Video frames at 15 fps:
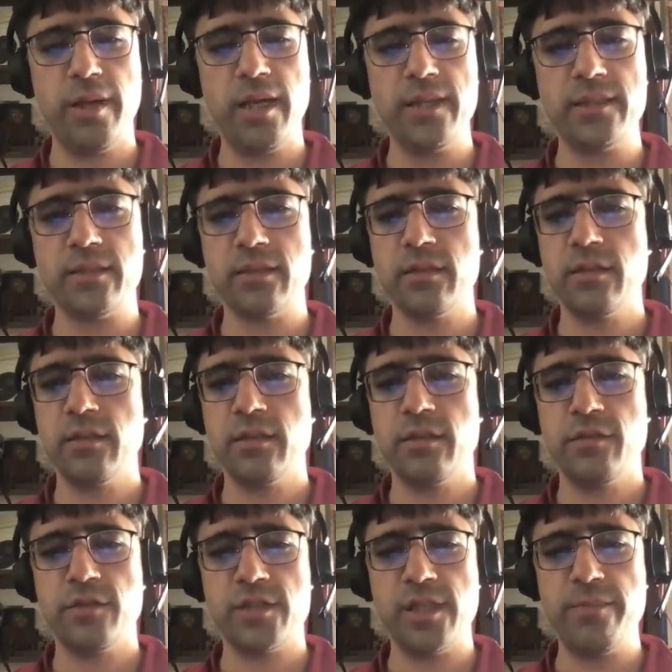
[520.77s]
But
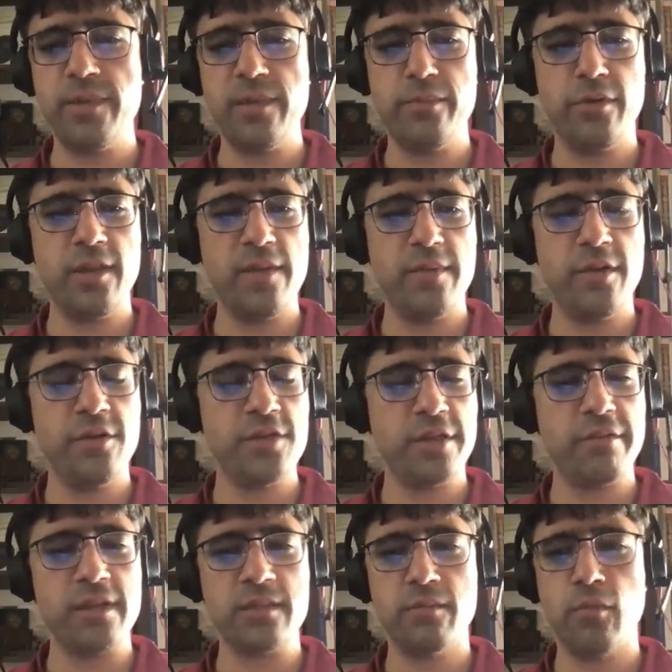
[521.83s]
for some people, they've been
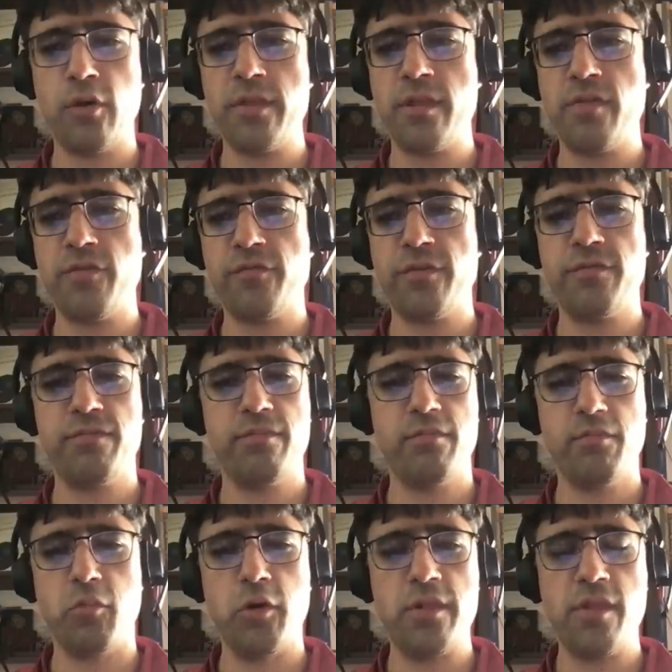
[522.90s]
using Rust more than, th
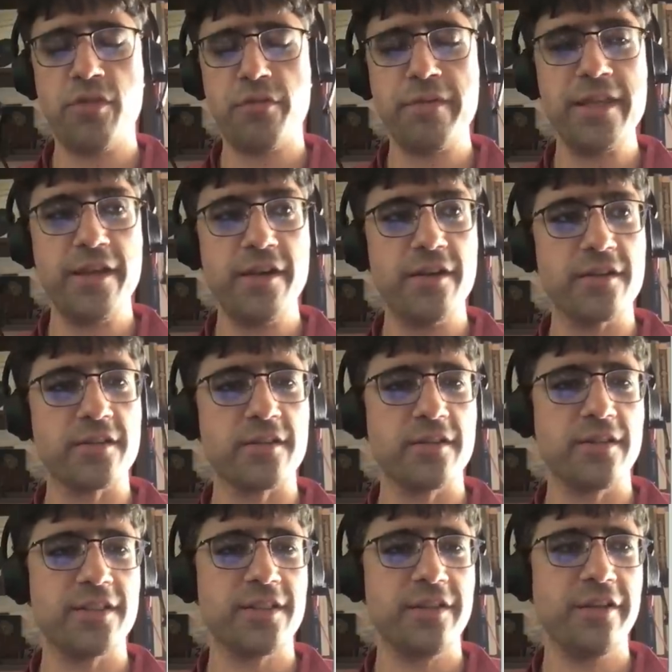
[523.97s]
more than three
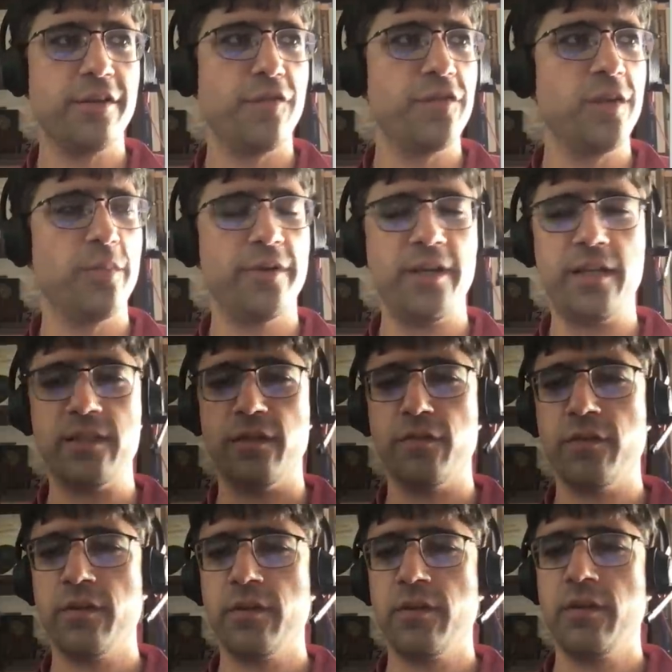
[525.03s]
years and still don't feel
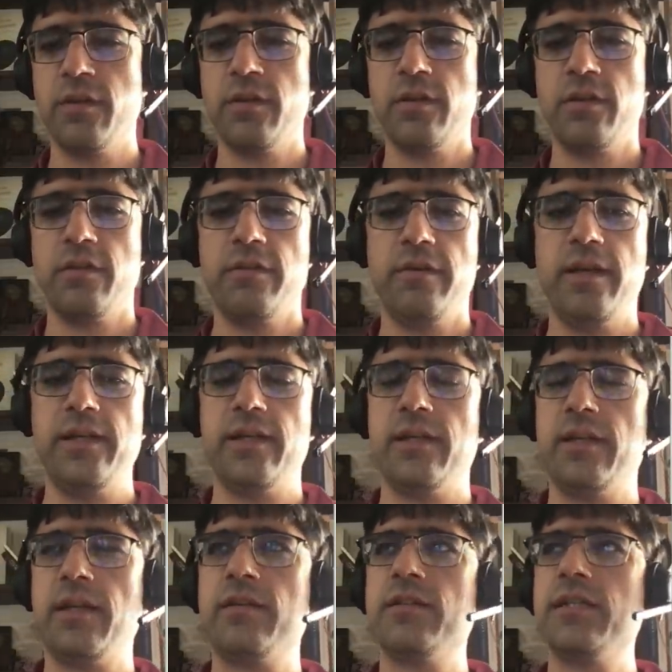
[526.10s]
productive. Right?
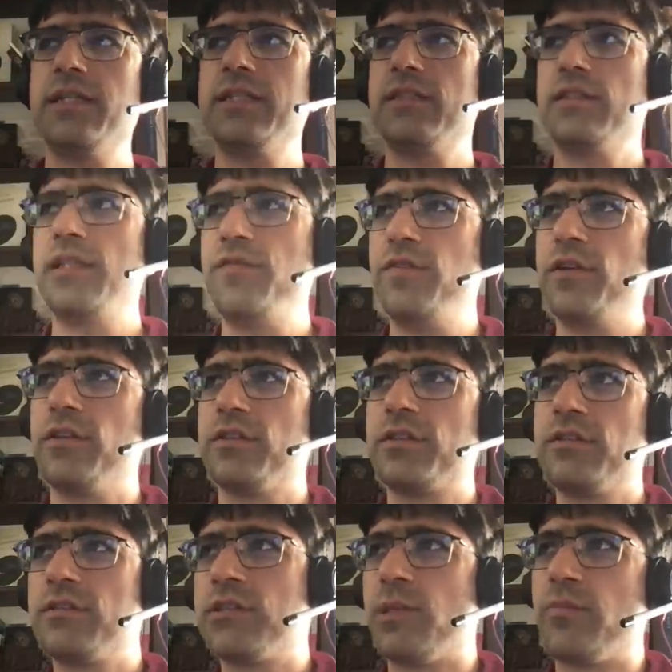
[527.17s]
Now, it's difficult
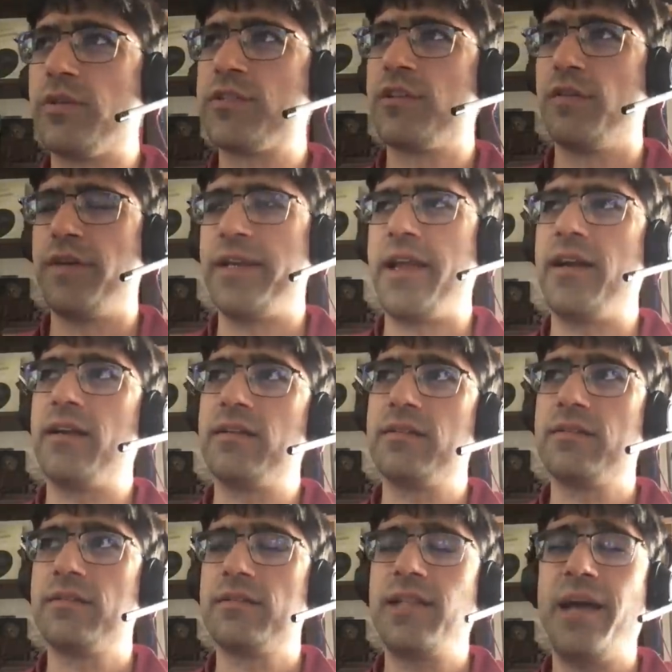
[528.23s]
to interpret survey data.
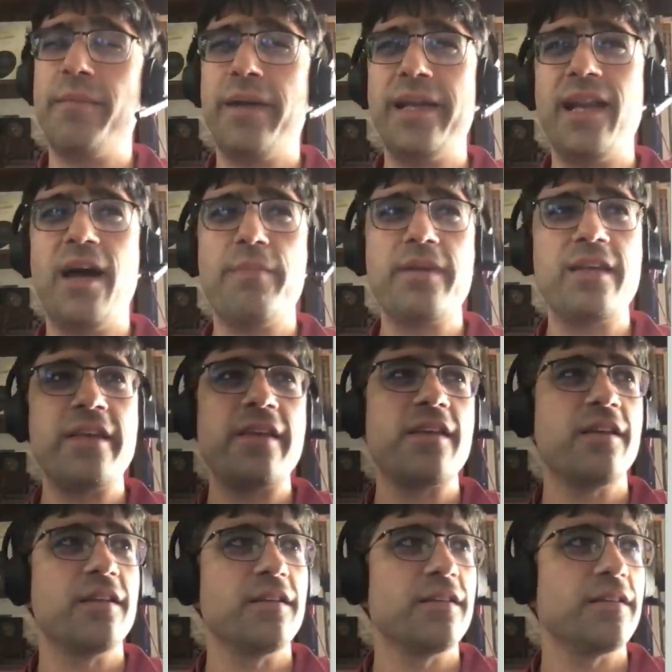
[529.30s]
That might not
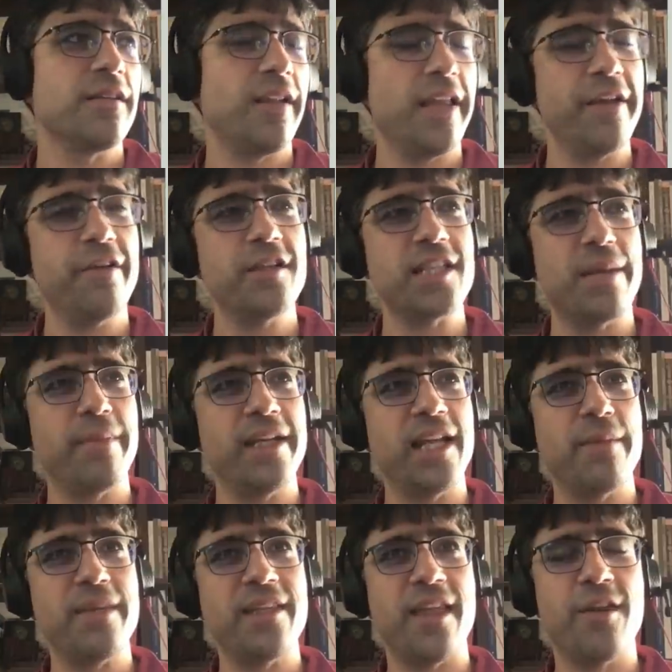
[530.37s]
be the language. That
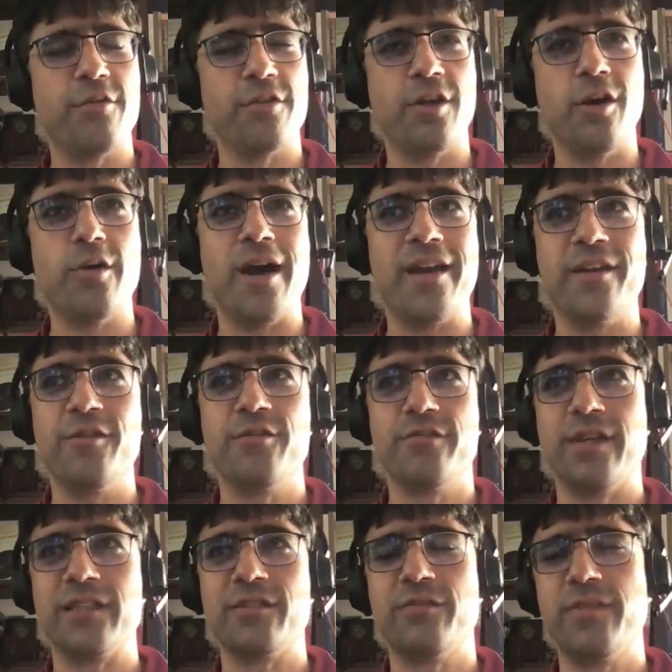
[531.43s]
might not mean they don't know how to
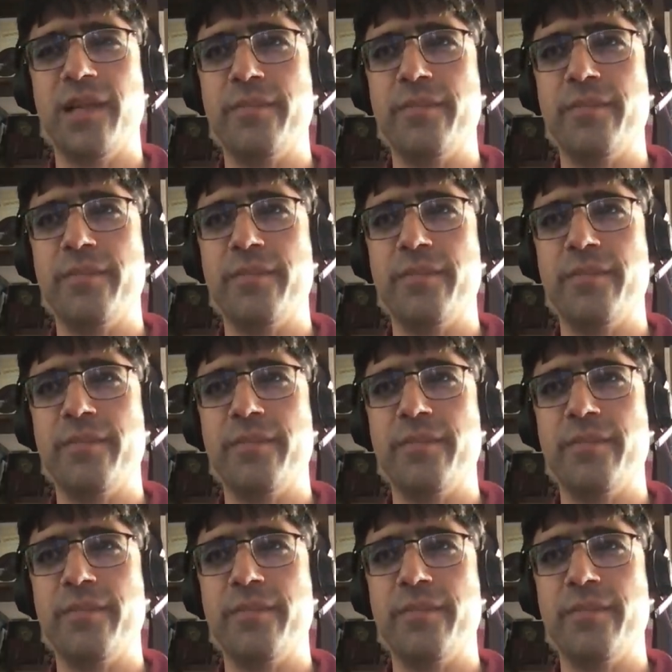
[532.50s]
use Rust.